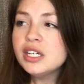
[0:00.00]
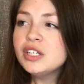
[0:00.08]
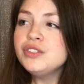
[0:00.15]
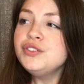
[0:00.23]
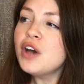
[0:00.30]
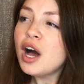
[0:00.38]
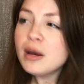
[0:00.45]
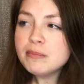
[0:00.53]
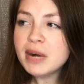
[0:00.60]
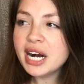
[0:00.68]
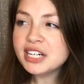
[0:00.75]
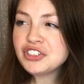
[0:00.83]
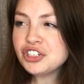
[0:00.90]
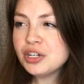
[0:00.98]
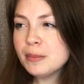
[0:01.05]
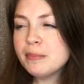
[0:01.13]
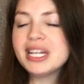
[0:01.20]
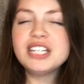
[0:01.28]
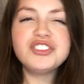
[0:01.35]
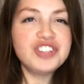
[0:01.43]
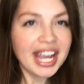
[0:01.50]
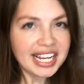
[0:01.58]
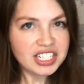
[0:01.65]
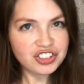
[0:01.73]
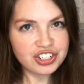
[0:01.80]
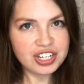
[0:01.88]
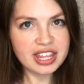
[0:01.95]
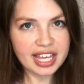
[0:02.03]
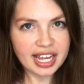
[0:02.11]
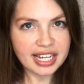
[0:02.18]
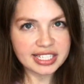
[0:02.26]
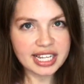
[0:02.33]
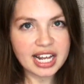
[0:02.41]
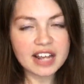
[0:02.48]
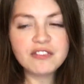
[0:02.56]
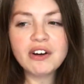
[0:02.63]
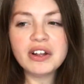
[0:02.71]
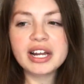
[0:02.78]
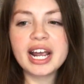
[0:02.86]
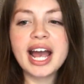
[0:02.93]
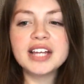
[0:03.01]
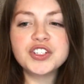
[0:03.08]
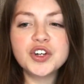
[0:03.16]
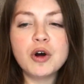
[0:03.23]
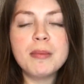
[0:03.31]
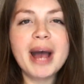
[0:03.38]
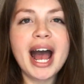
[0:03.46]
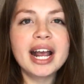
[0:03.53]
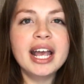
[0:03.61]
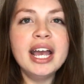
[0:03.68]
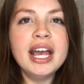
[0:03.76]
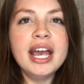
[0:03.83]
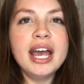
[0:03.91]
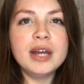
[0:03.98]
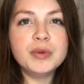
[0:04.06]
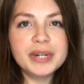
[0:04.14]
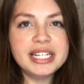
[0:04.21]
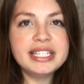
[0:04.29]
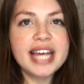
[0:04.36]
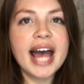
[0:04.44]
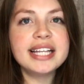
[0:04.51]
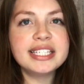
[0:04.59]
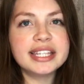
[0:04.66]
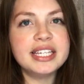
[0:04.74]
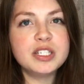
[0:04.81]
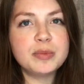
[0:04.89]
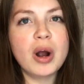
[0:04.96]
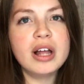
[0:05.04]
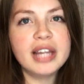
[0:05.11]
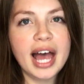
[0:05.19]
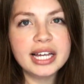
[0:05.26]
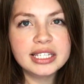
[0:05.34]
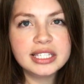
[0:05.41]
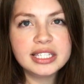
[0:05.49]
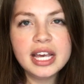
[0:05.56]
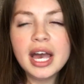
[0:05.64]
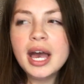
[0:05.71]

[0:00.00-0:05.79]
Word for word: Not much, but it changed things. Like I felt like I had to go back and retest these bralettes.